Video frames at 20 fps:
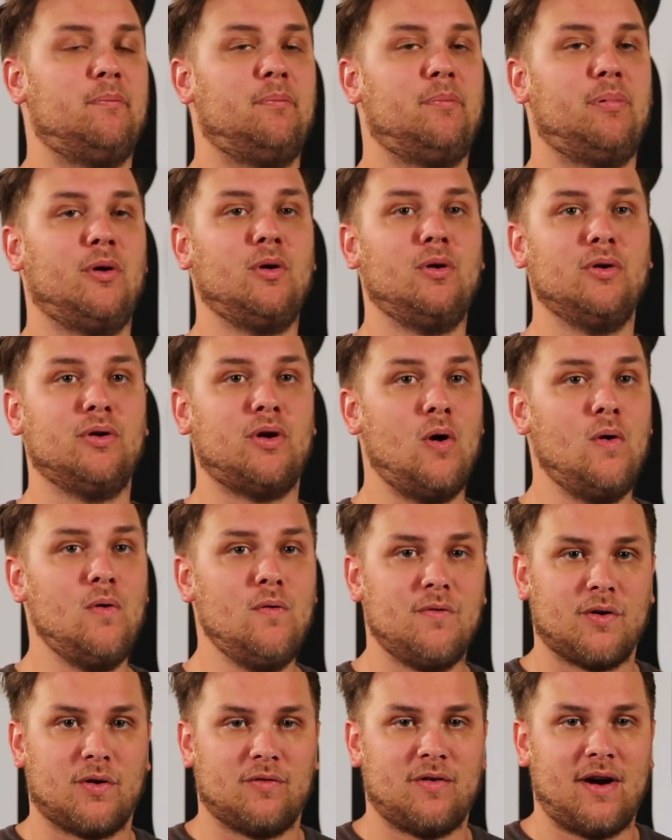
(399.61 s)
bowled
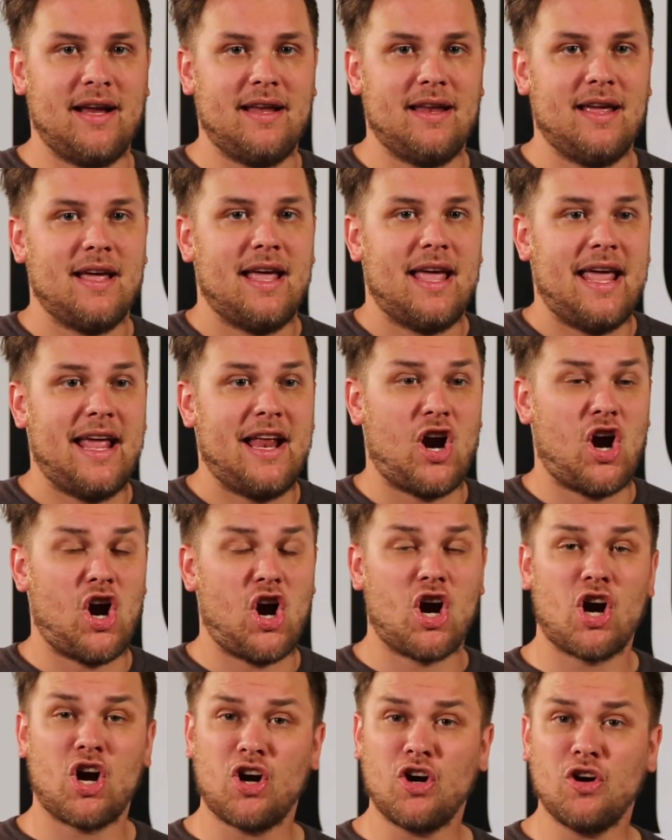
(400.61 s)
over, right? It
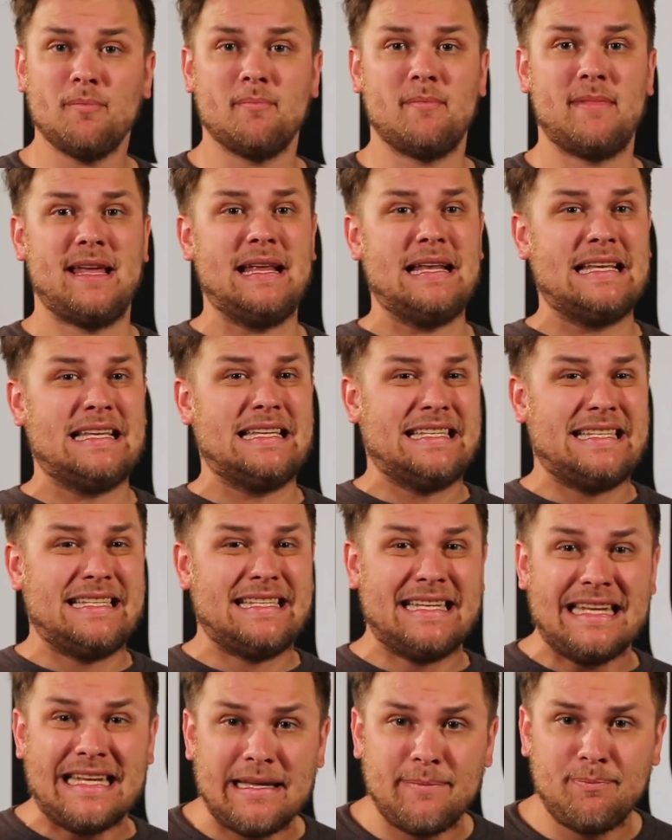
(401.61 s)
hurt me
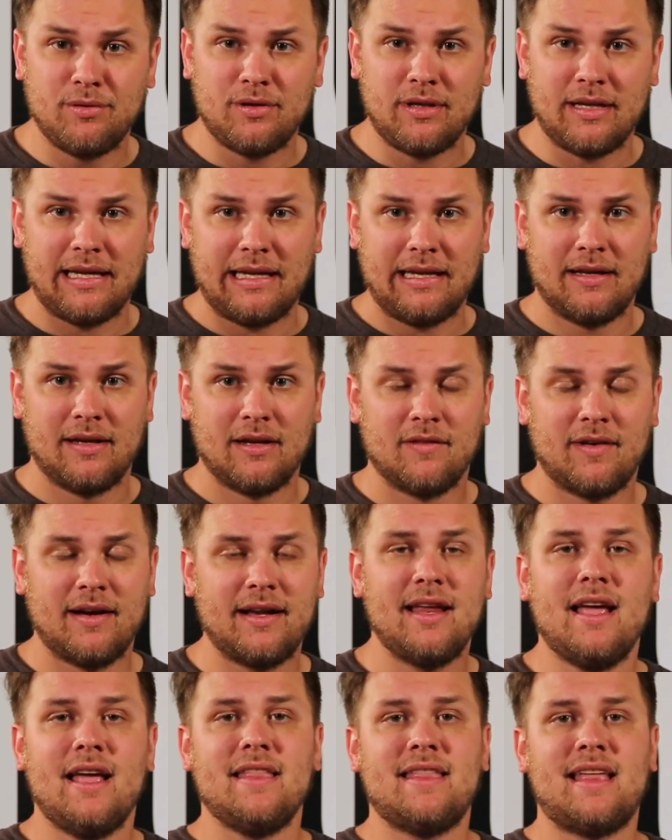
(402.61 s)
deeply,
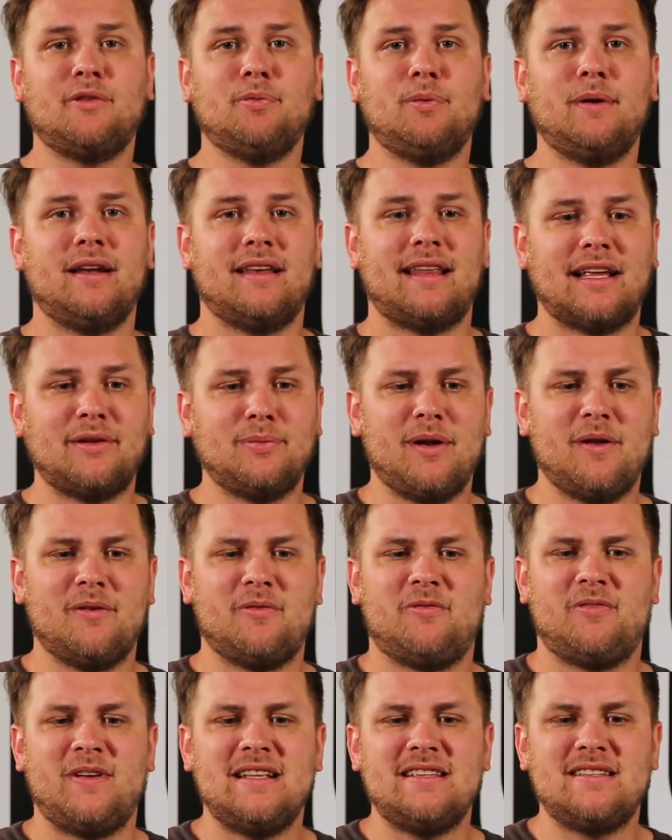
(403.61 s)
right? That's what
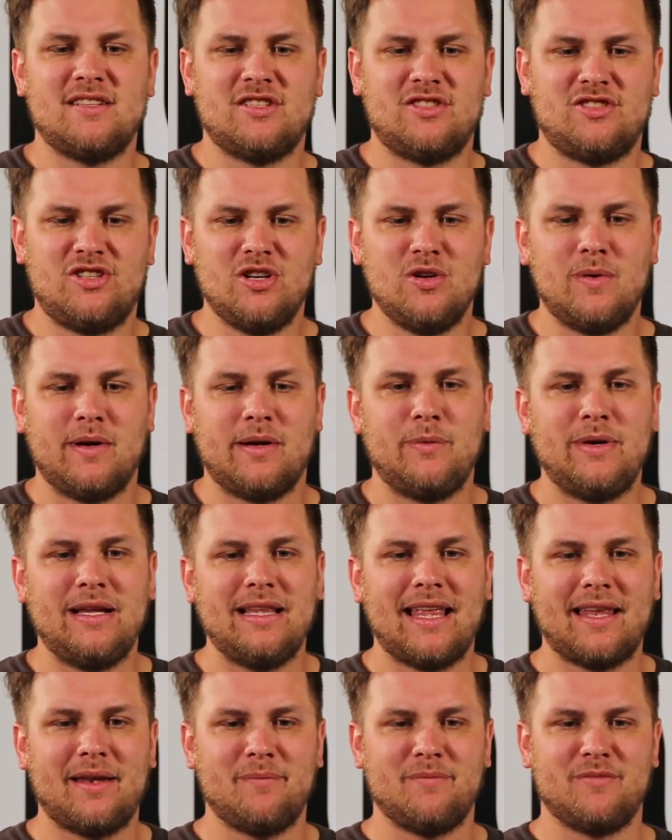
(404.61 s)
offenses do, and we
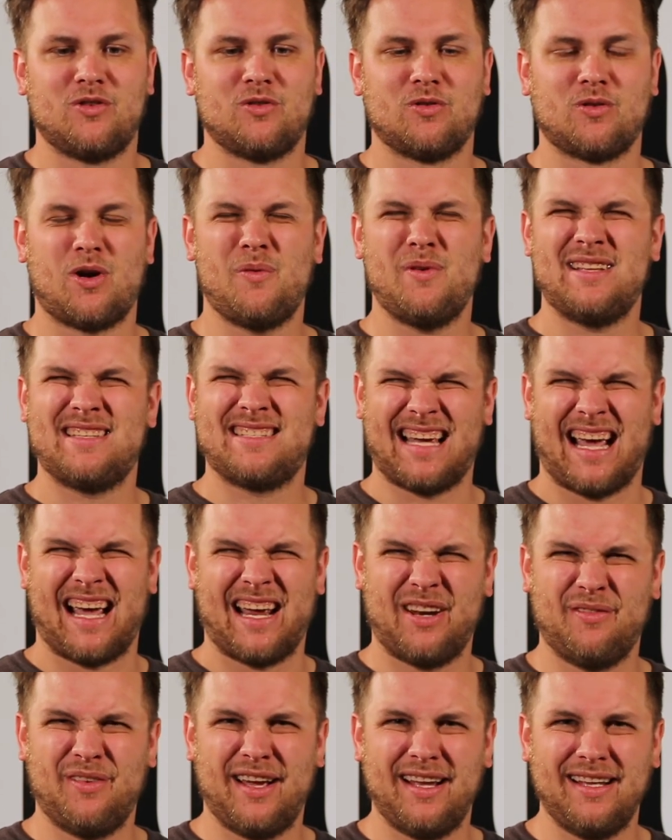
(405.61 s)
let them grow
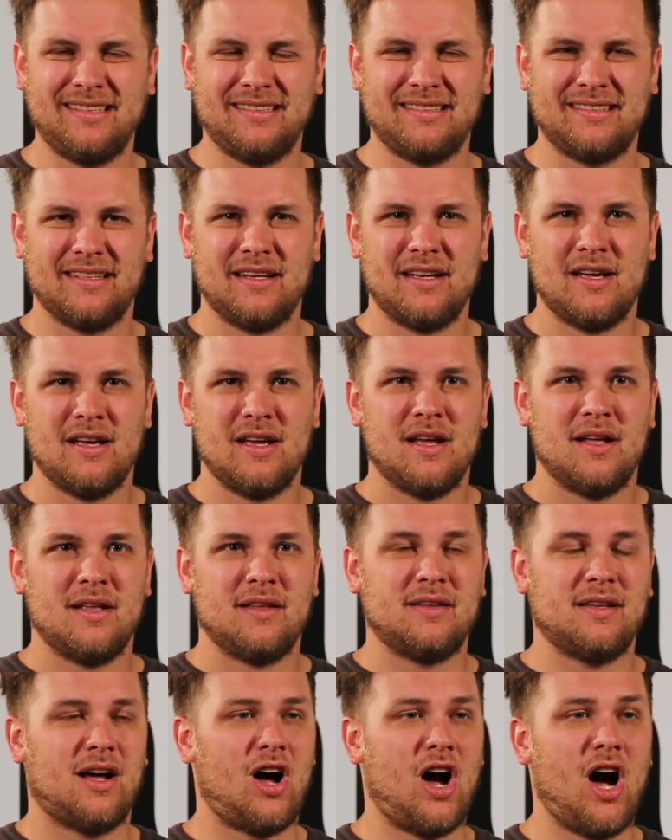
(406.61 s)
inside of us.
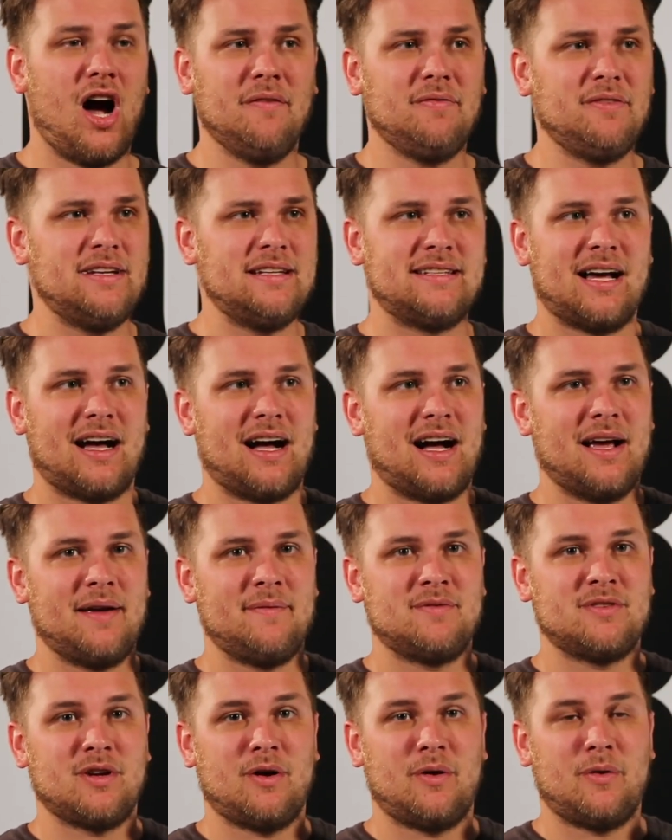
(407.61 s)

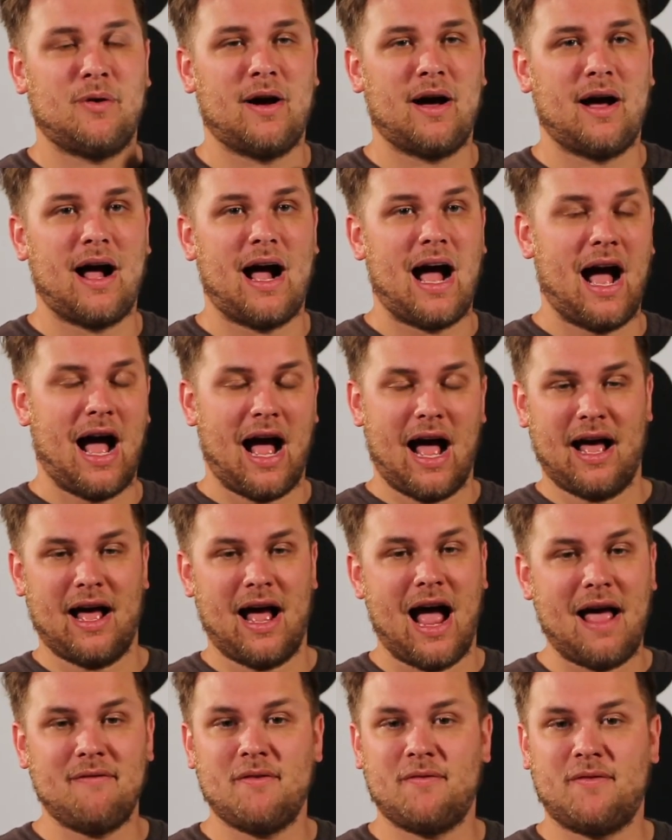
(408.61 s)
Oftentimes,
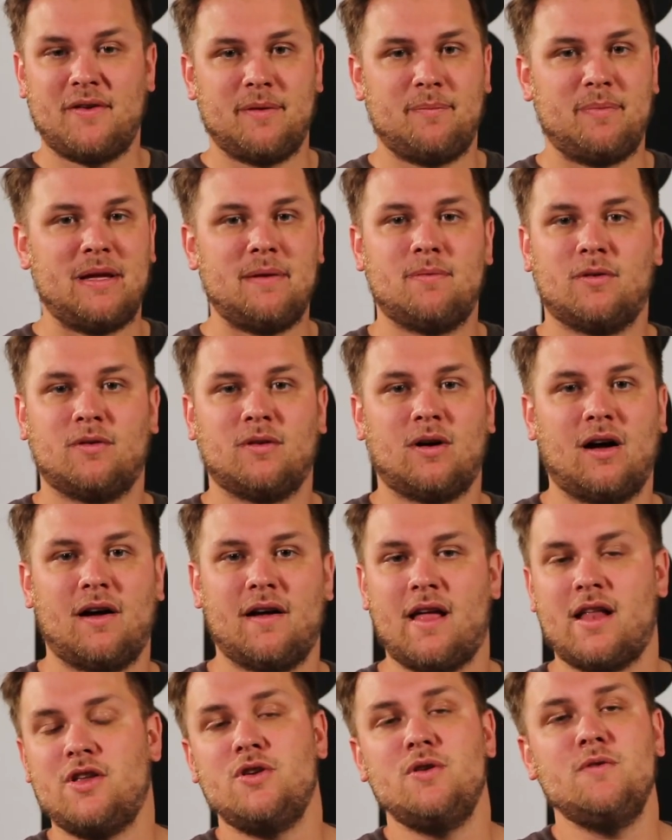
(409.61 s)
I've offended people,
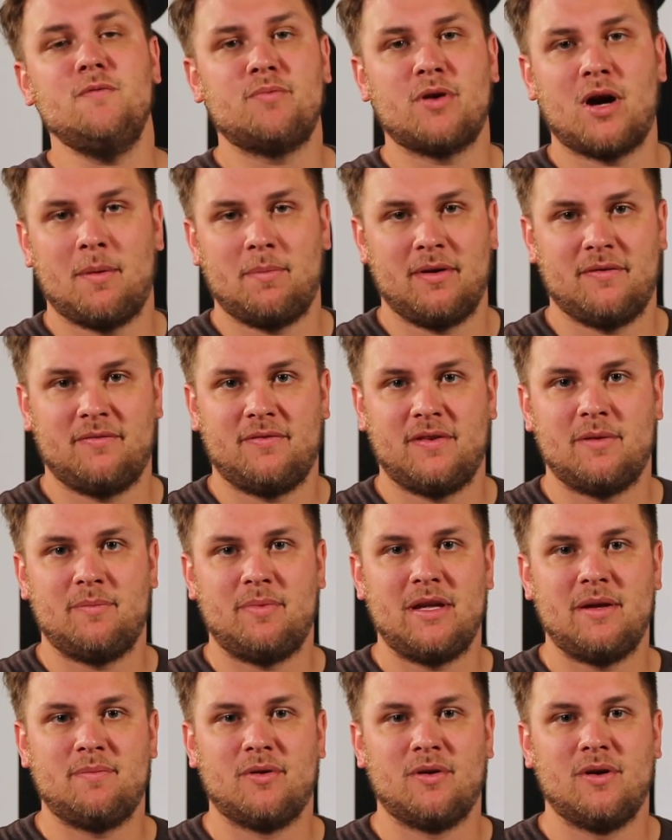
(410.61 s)
and you've probably offended
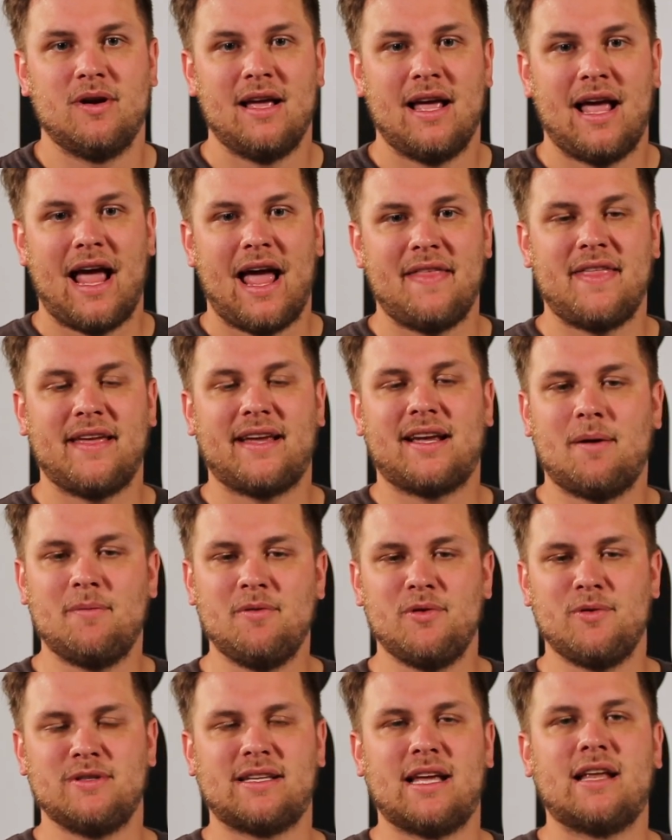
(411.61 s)
people, and they come
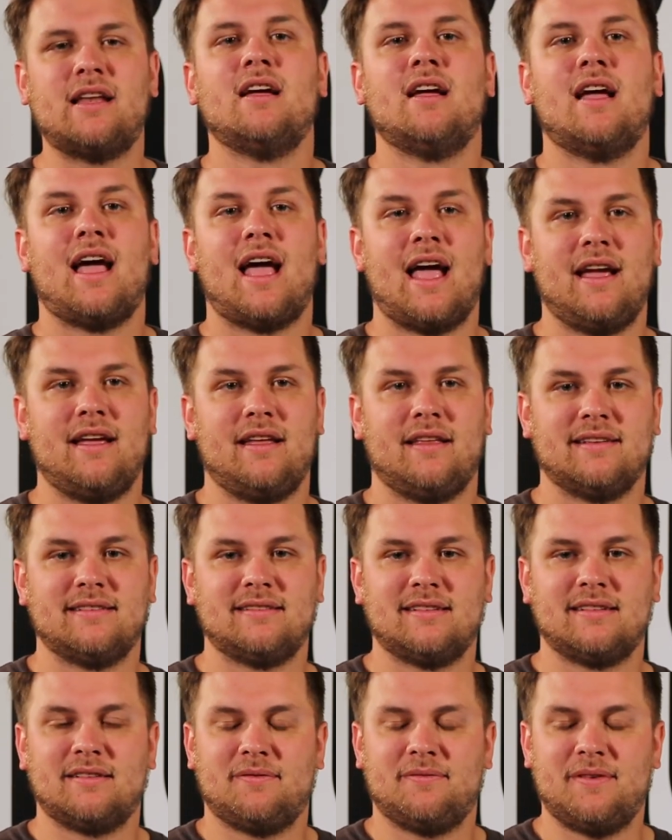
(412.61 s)
to you and said, "Hey,
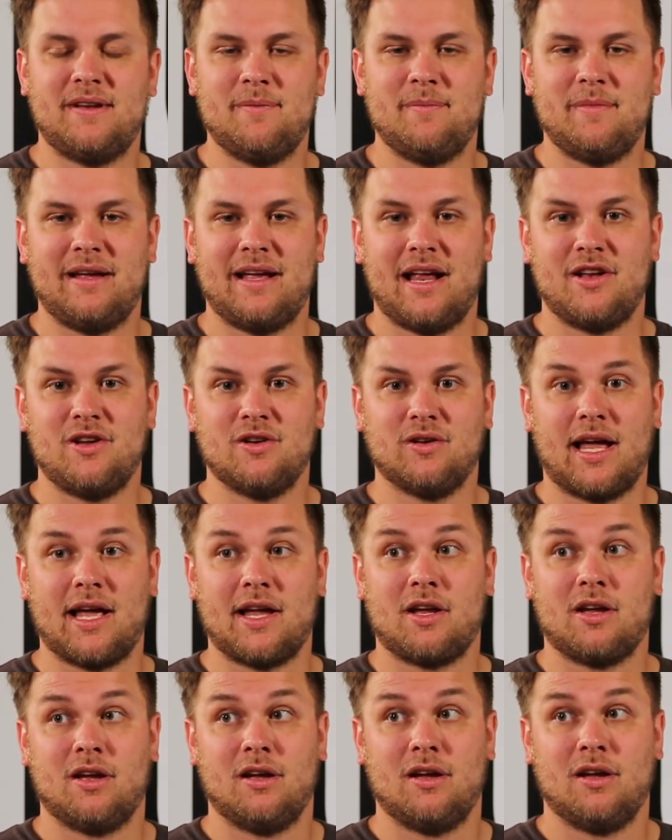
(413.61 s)
this has offended me," and you're
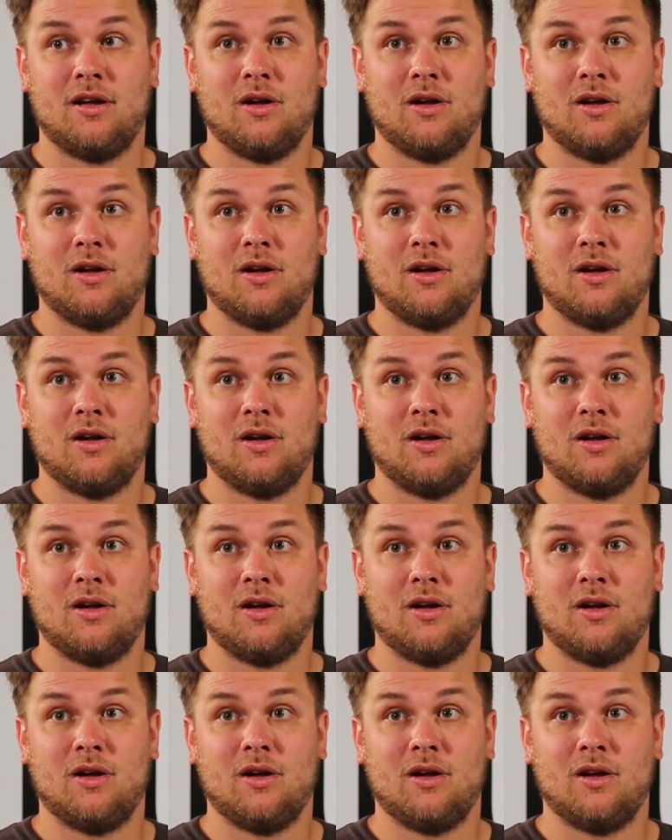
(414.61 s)
like,